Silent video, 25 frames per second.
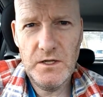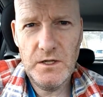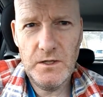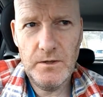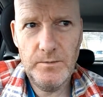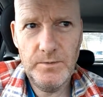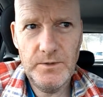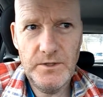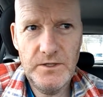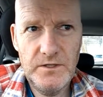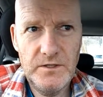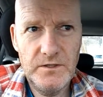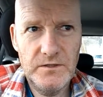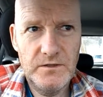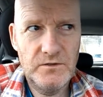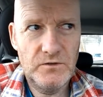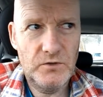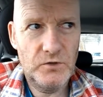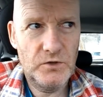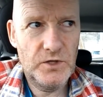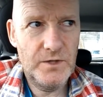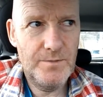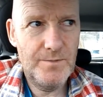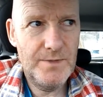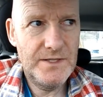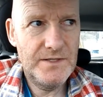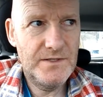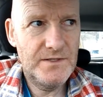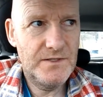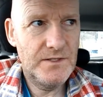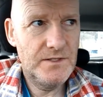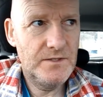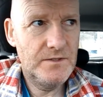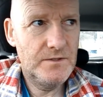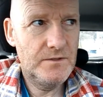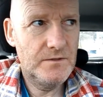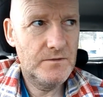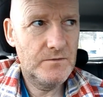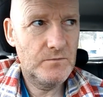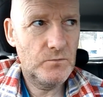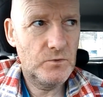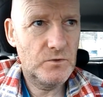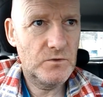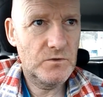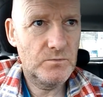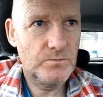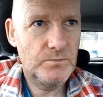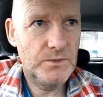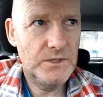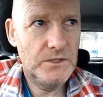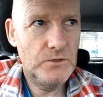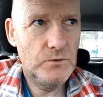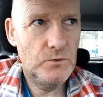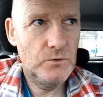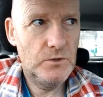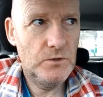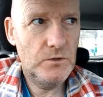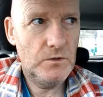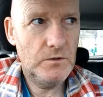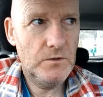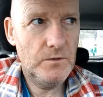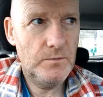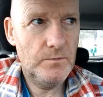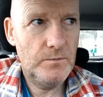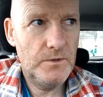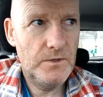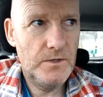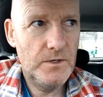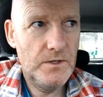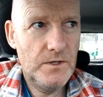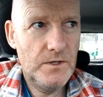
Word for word: I'll be uh, documenting what's been going on